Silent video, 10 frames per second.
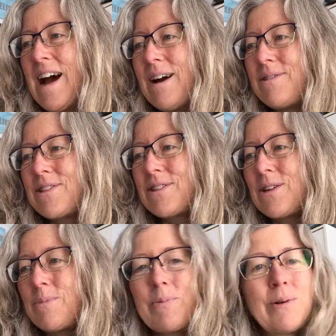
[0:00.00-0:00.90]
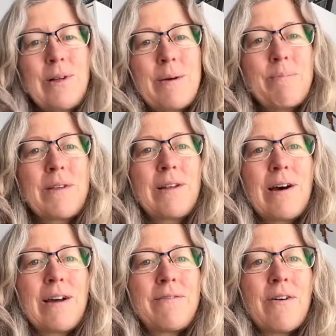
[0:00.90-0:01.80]
I'm just going to pull up the
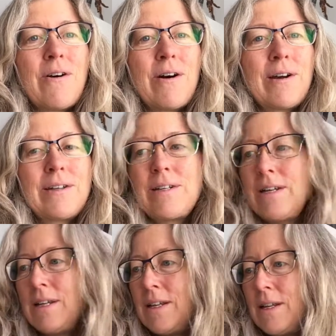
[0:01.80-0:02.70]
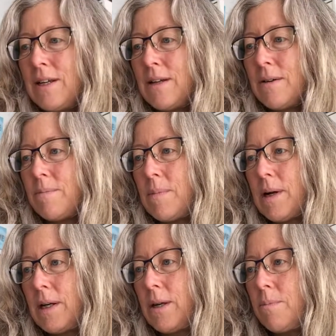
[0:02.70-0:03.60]
live on
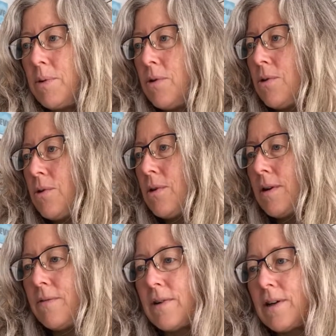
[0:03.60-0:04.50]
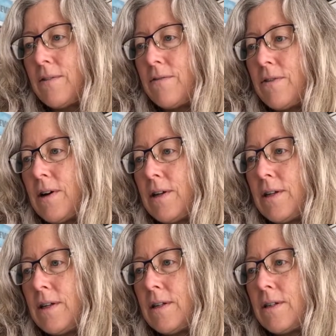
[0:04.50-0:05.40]
my computer if I can
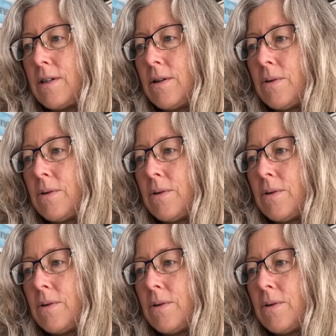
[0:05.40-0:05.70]
find it.